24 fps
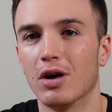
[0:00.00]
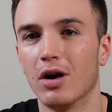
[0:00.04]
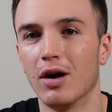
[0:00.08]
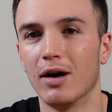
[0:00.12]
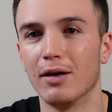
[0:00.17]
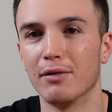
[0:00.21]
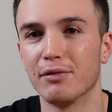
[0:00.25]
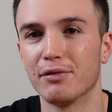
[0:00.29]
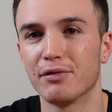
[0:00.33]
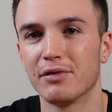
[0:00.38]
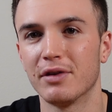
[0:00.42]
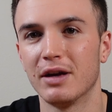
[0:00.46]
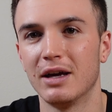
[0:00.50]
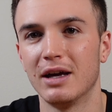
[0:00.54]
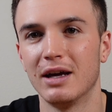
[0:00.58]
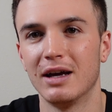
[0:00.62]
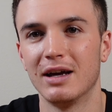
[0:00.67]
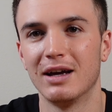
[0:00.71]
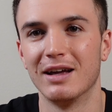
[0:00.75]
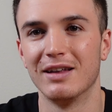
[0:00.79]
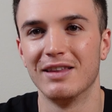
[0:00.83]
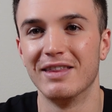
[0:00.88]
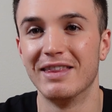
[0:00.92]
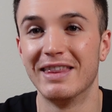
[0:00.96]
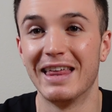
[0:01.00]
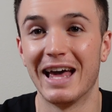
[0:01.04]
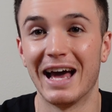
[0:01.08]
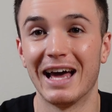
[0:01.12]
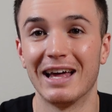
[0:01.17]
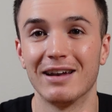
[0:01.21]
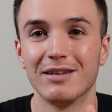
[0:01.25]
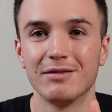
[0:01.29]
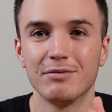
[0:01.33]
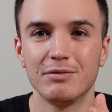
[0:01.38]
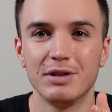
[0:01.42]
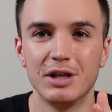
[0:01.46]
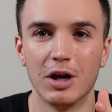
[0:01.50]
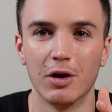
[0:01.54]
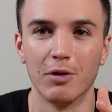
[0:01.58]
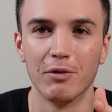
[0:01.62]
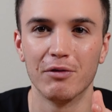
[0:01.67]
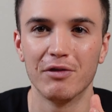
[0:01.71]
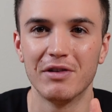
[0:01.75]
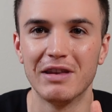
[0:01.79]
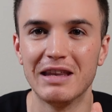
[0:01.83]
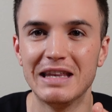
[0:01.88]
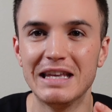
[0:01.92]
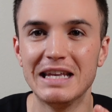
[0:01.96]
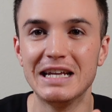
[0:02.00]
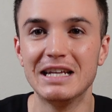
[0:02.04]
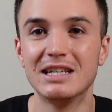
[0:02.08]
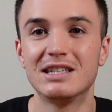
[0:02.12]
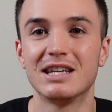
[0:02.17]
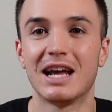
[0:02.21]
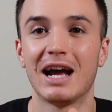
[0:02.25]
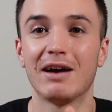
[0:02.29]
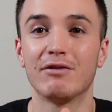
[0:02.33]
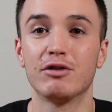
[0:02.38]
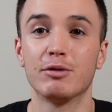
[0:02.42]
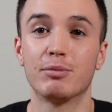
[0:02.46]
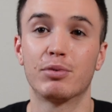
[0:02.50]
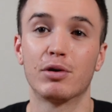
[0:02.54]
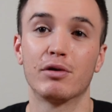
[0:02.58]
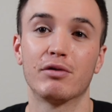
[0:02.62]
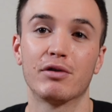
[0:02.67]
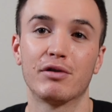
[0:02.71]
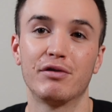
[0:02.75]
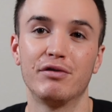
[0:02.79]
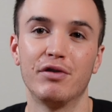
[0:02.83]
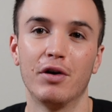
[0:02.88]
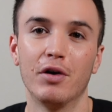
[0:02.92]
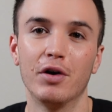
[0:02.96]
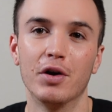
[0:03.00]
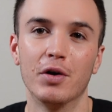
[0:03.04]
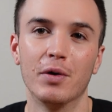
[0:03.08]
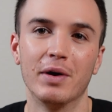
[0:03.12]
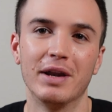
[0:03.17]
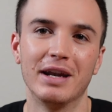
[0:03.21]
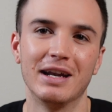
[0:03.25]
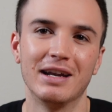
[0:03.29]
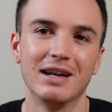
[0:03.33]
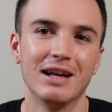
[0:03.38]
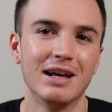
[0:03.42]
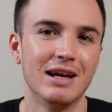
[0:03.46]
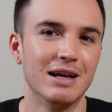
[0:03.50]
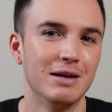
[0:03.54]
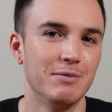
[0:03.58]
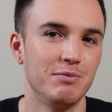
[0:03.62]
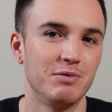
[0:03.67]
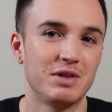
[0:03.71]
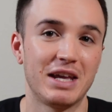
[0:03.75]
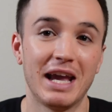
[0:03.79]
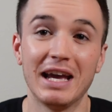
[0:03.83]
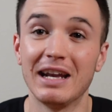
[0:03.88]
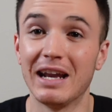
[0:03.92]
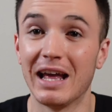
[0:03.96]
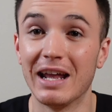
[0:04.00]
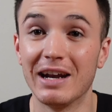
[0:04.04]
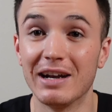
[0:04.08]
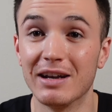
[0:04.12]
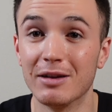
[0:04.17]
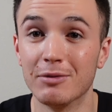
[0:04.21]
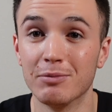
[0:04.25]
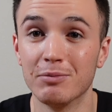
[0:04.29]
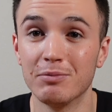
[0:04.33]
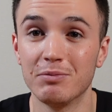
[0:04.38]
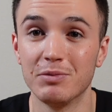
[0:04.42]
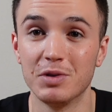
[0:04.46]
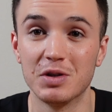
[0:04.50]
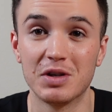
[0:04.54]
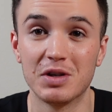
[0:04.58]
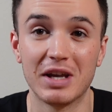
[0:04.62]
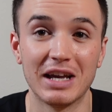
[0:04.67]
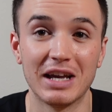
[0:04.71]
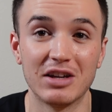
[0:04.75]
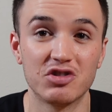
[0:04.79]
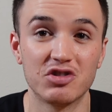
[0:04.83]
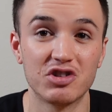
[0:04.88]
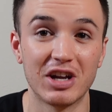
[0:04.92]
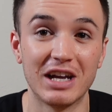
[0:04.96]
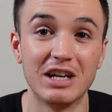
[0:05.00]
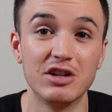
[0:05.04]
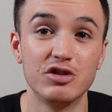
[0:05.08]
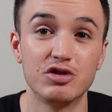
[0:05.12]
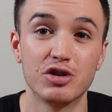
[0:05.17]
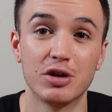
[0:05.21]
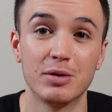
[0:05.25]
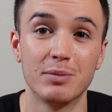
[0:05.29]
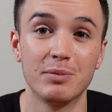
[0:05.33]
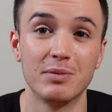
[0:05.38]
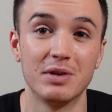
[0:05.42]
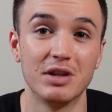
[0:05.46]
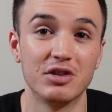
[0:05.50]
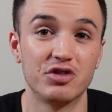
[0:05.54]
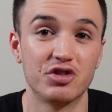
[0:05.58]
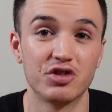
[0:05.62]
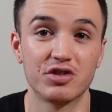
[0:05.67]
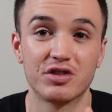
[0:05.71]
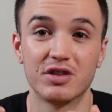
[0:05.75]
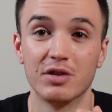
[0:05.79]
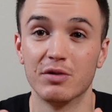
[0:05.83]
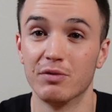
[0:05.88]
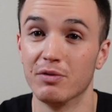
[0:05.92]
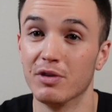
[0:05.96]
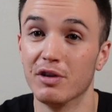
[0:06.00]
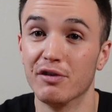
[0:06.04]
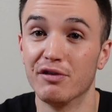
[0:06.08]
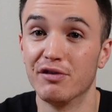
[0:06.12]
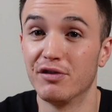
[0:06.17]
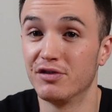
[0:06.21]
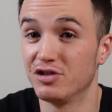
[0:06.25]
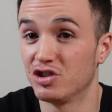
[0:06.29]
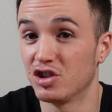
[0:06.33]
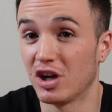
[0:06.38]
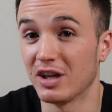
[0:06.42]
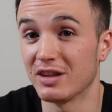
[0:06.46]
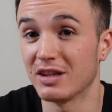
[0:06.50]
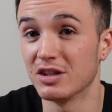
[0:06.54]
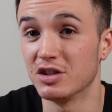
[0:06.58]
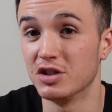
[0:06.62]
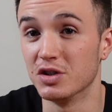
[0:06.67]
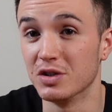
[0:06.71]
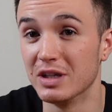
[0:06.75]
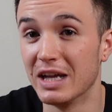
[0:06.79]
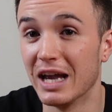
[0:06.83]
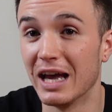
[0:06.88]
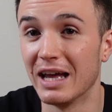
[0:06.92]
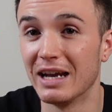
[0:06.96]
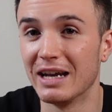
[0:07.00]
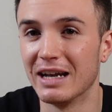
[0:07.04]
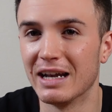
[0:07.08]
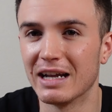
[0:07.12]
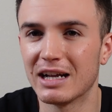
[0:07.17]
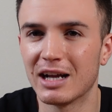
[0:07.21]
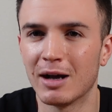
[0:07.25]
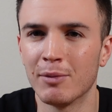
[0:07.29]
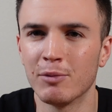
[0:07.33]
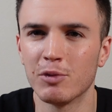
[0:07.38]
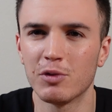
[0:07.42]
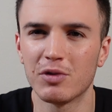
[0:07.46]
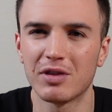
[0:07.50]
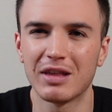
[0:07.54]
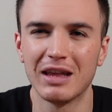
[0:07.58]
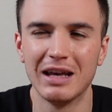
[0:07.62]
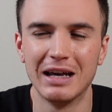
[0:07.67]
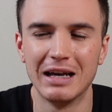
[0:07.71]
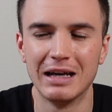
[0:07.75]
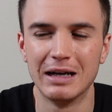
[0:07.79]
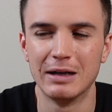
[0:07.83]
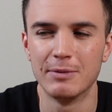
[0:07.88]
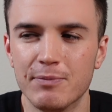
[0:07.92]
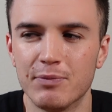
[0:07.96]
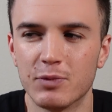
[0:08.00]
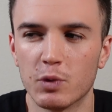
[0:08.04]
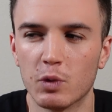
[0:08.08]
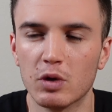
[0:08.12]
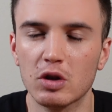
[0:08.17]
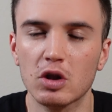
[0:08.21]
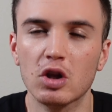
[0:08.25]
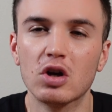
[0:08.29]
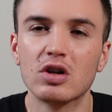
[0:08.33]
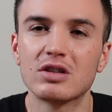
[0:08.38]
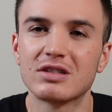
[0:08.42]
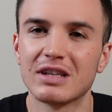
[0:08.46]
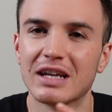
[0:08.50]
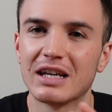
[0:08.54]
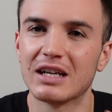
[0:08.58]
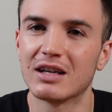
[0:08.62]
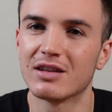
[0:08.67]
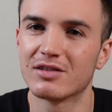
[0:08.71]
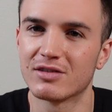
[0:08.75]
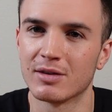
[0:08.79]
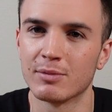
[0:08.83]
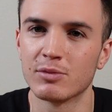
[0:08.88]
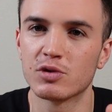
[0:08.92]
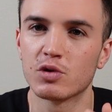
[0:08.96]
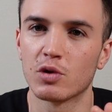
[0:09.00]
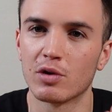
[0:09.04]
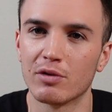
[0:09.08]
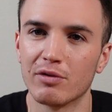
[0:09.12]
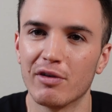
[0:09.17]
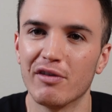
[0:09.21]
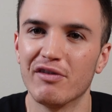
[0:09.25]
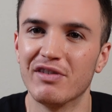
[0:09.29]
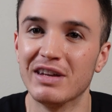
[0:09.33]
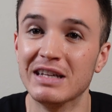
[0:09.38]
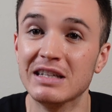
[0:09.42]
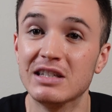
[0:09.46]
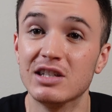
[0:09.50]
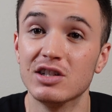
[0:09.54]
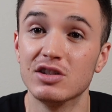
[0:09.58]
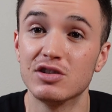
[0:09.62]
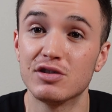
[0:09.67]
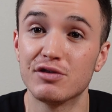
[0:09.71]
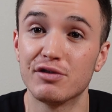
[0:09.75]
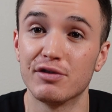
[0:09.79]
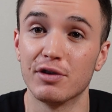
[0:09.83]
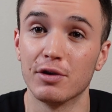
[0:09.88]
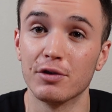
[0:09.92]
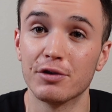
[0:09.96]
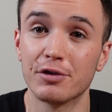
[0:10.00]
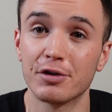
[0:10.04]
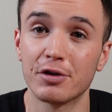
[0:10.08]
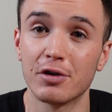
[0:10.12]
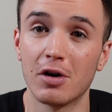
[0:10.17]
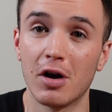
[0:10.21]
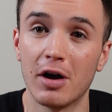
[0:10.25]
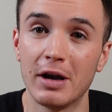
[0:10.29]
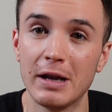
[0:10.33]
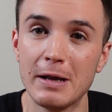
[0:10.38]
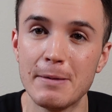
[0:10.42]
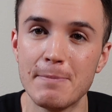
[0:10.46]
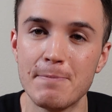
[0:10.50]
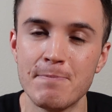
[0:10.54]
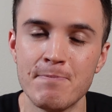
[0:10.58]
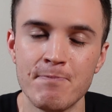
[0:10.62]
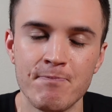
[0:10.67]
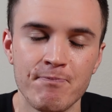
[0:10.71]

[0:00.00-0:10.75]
off that, you know, need to have the perfect photo in it. You can't edit them, you can't change them, it's just the shot that you get. And it comes with what looks like some sort of a vintage filter on it,